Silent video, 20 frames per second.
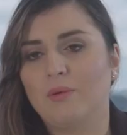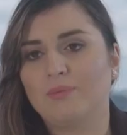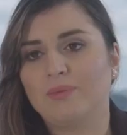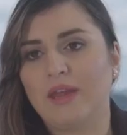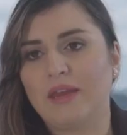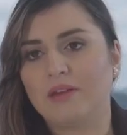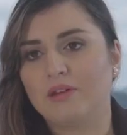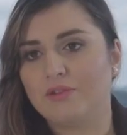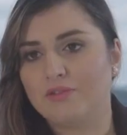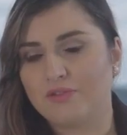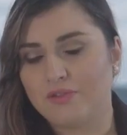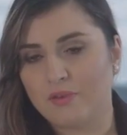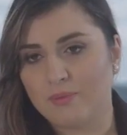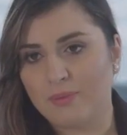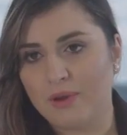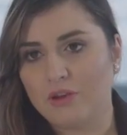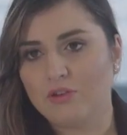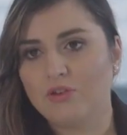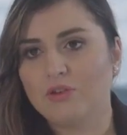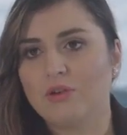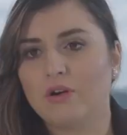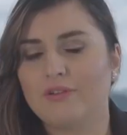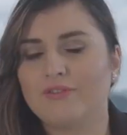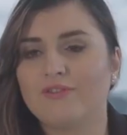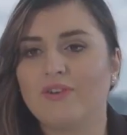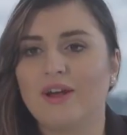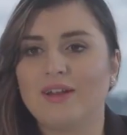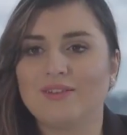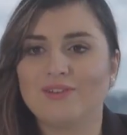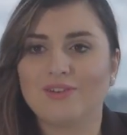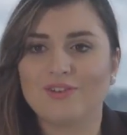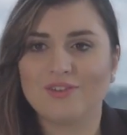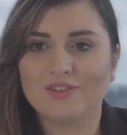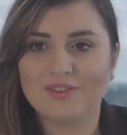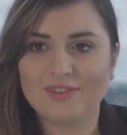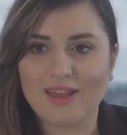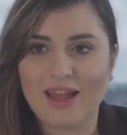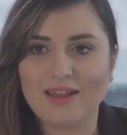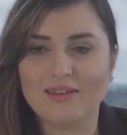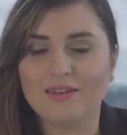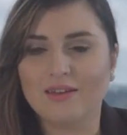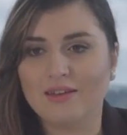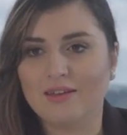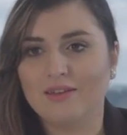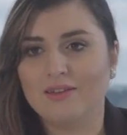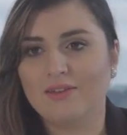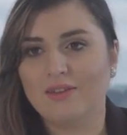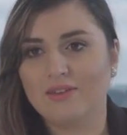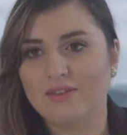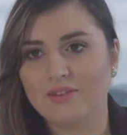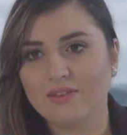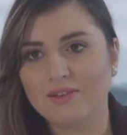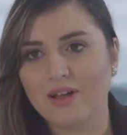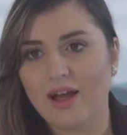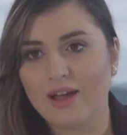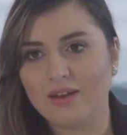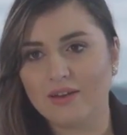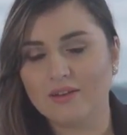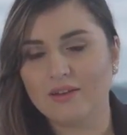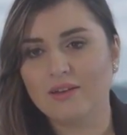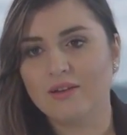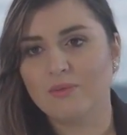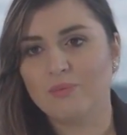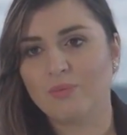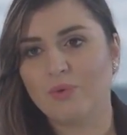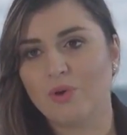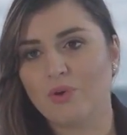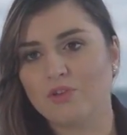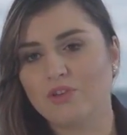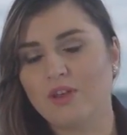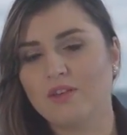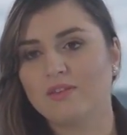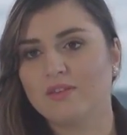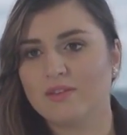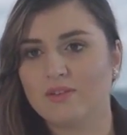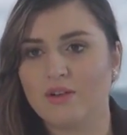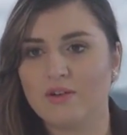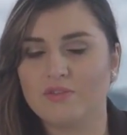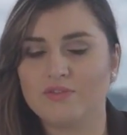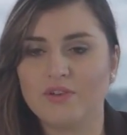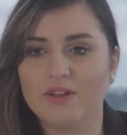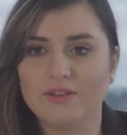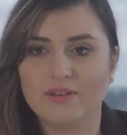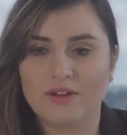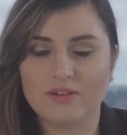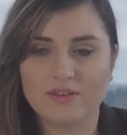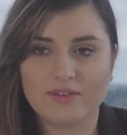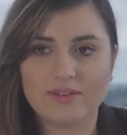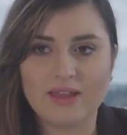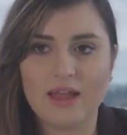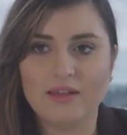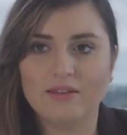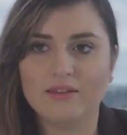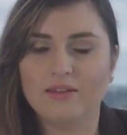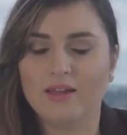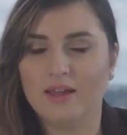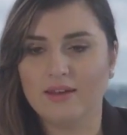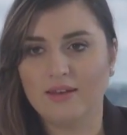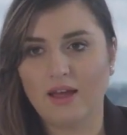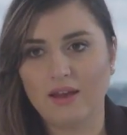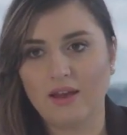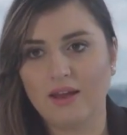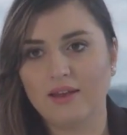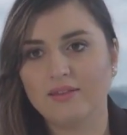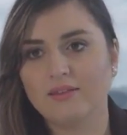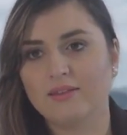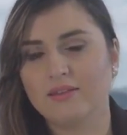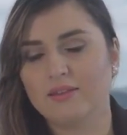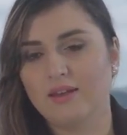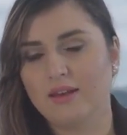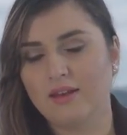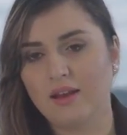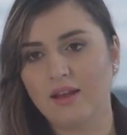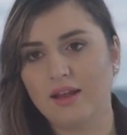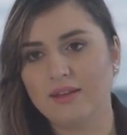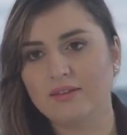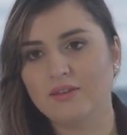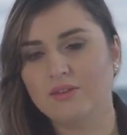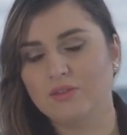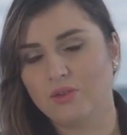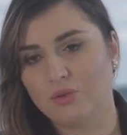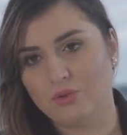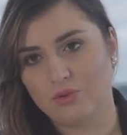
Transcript: obtaining information, of understanding the design process, of understanding and analyzing the